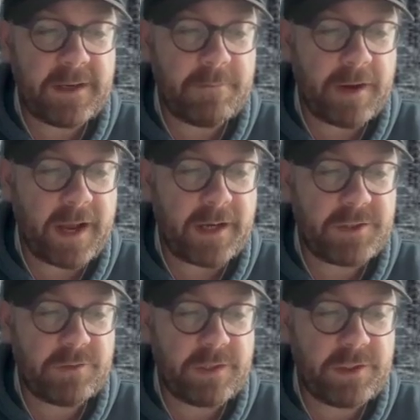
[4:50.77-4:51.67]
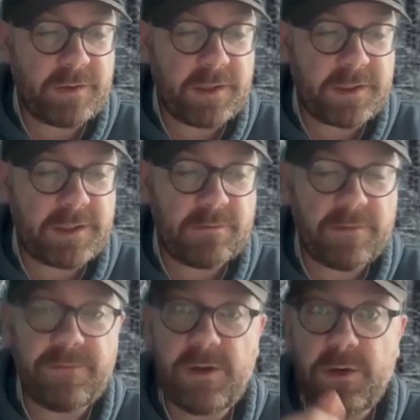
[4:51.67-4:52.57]
and black tree trunks that
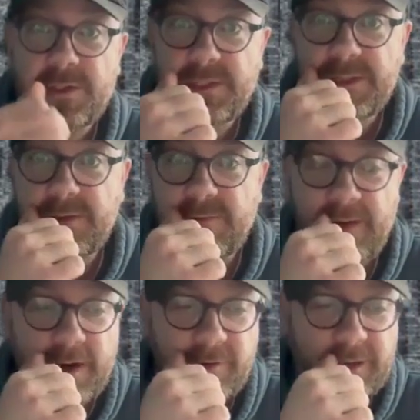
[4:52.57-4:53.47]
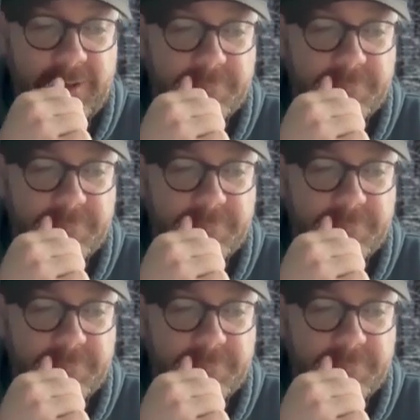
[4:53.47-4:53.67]
refused to vary.